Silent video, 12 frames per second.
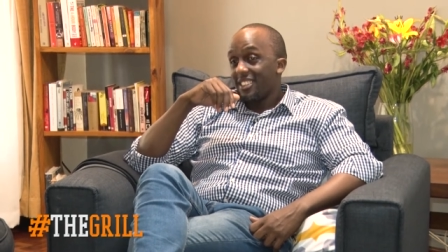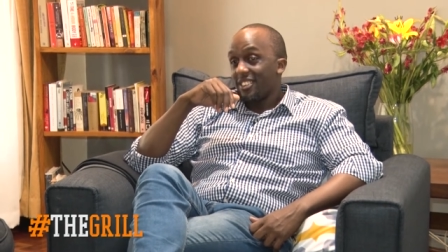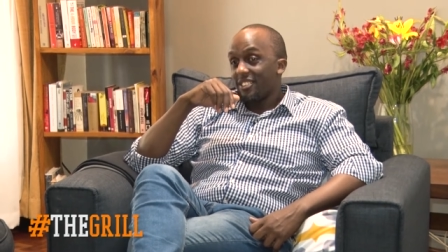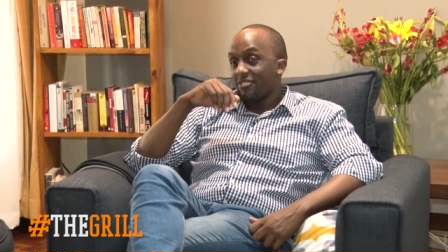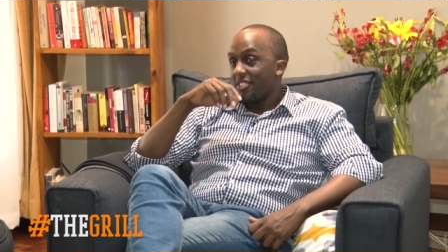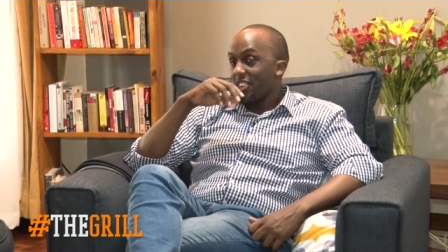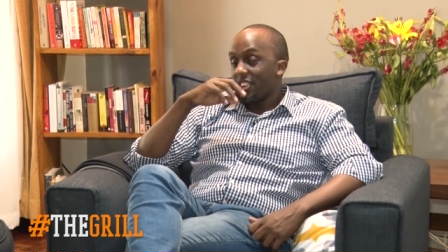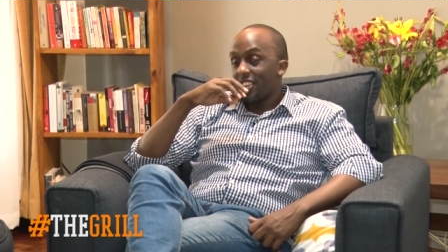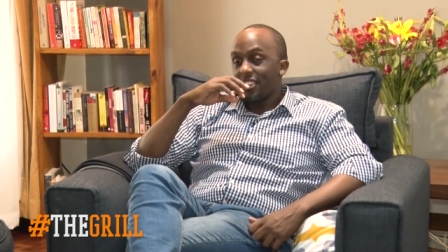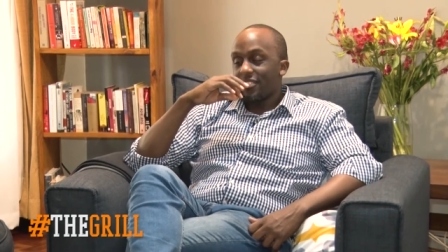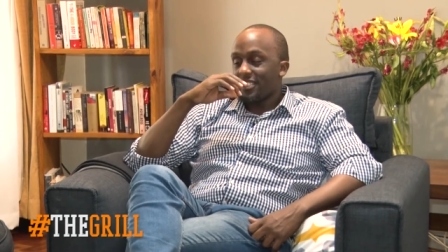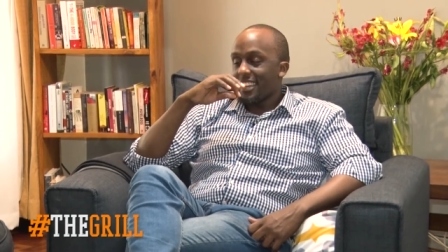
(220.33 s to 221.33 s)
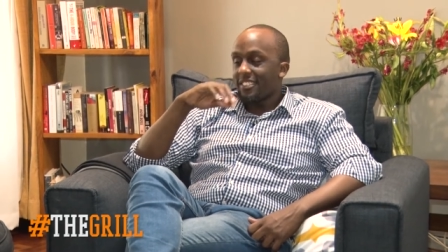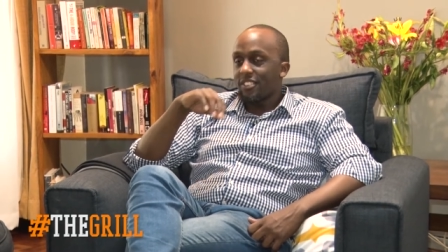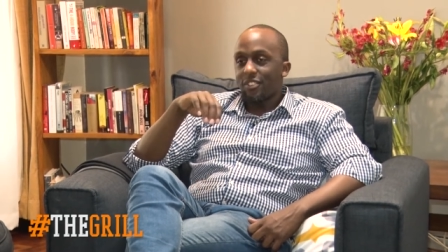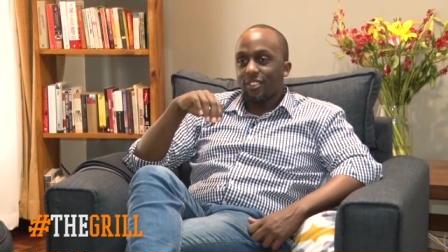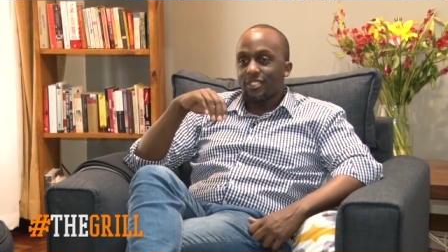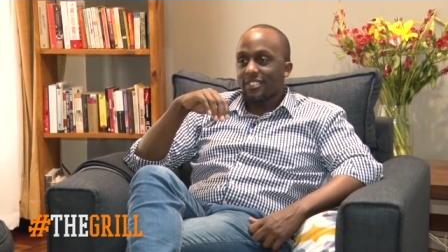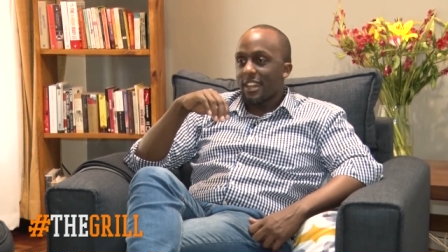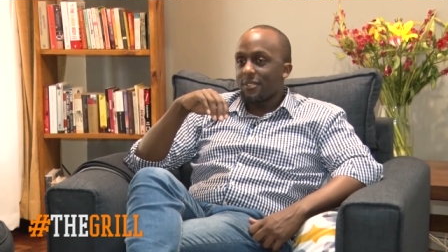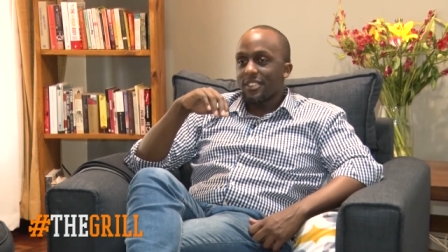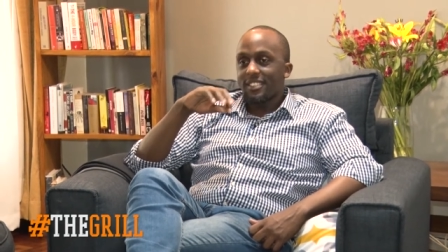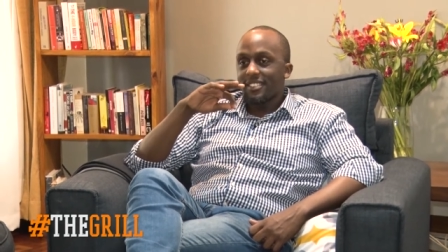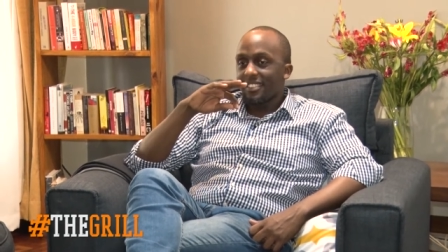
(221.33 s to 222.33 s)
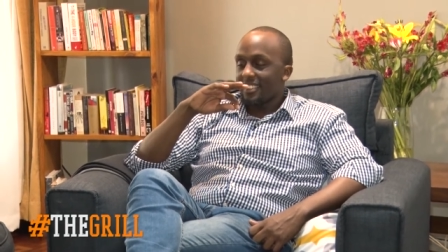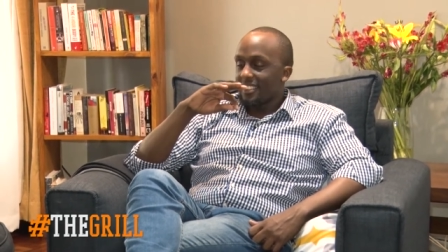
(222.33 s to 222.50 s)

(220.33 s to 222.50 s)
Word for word: you know, a, a fantastic grilled salmon,